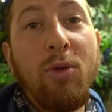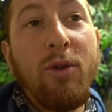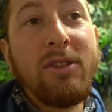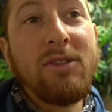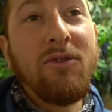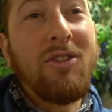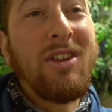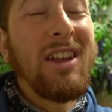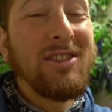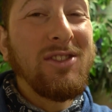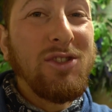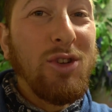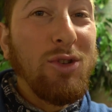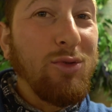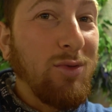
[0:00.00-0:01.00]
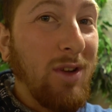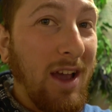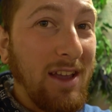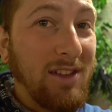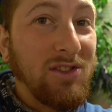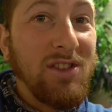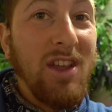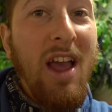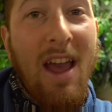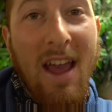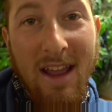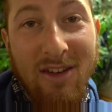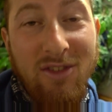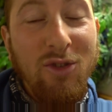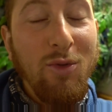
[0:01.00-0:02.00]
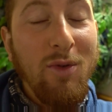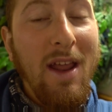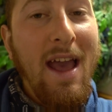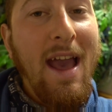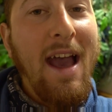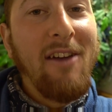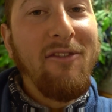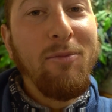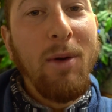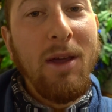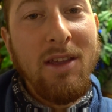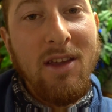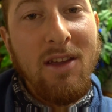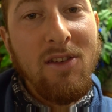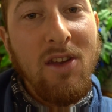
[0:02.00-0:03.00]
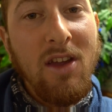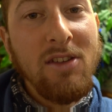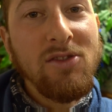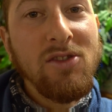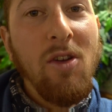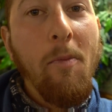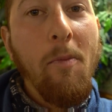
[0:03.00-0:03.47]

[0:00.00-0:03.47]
points for the next two nights and two and a half biking days.